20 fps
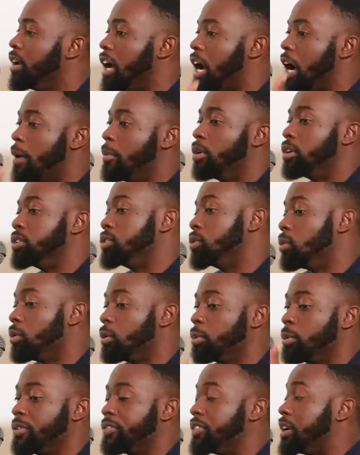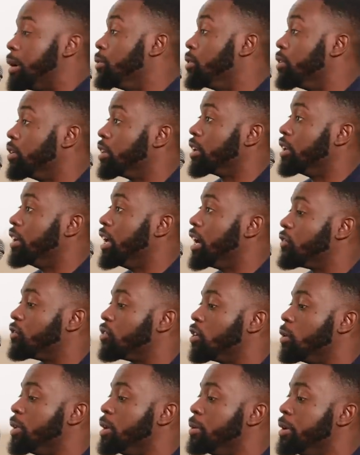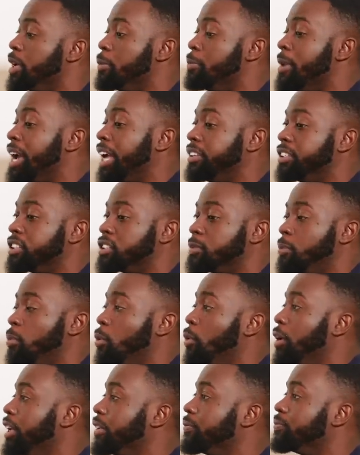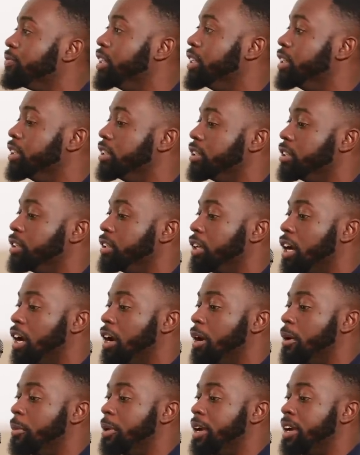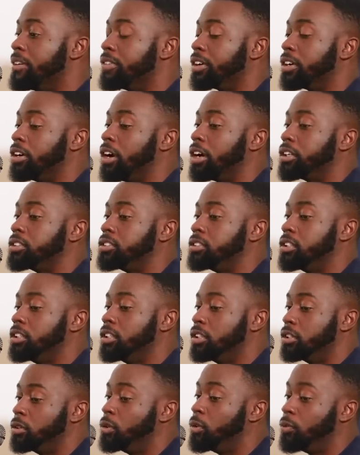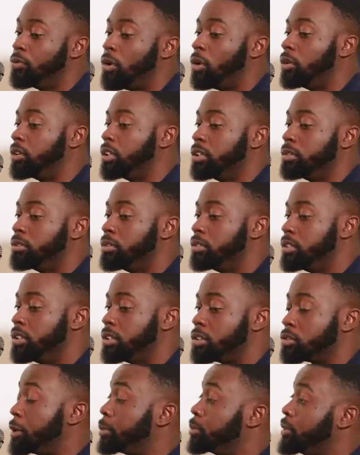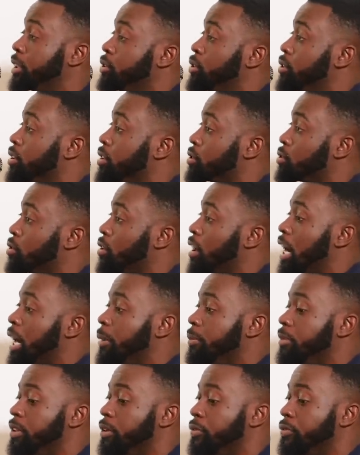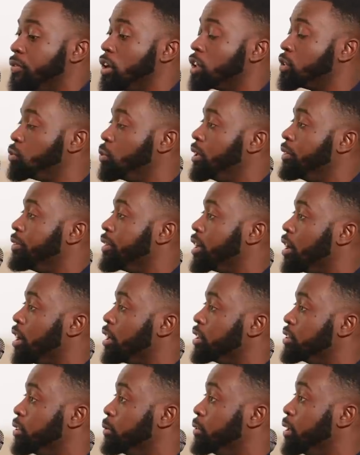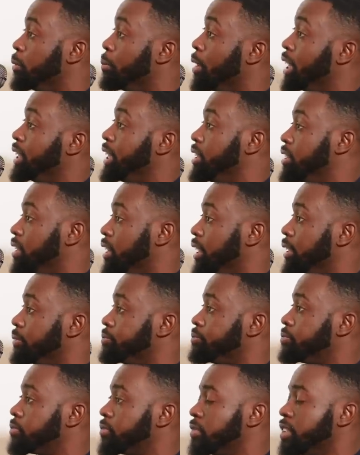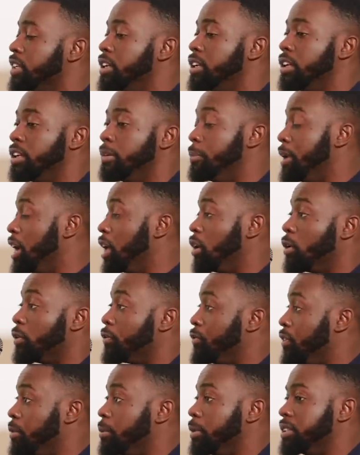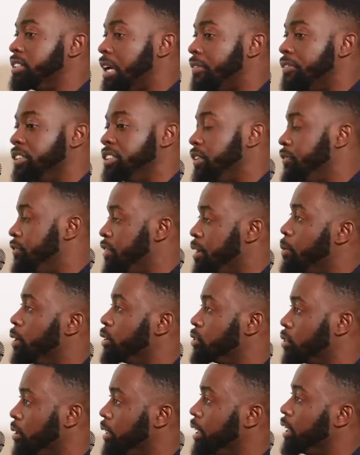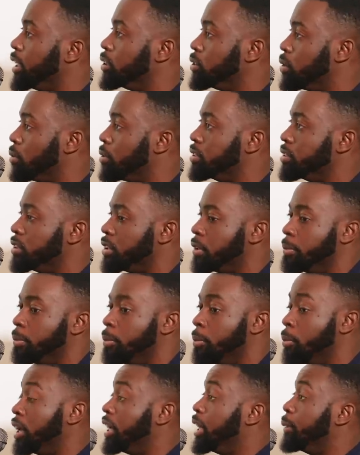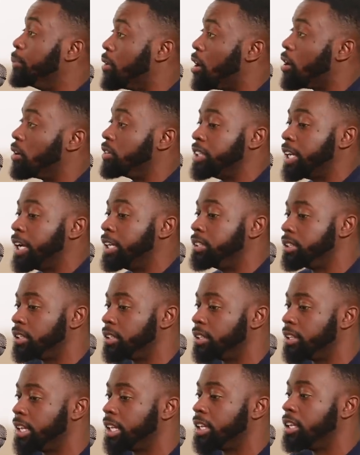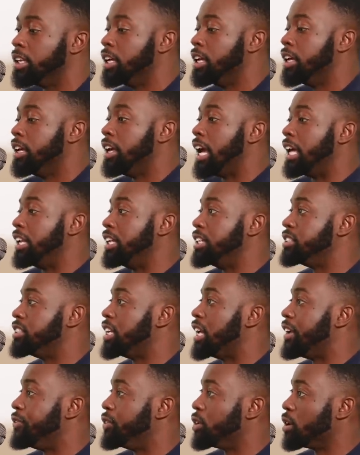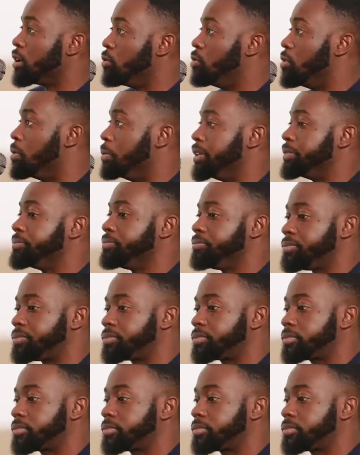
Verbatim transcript: I'm on tour with and I'm learning a lot from. He he made this point um, in regards to the twofolded description that you described. The first one in regards to the money thing, mm. male or females. Obviously, females are leaning towards a money prioritizing thing. And he said, if you're a woman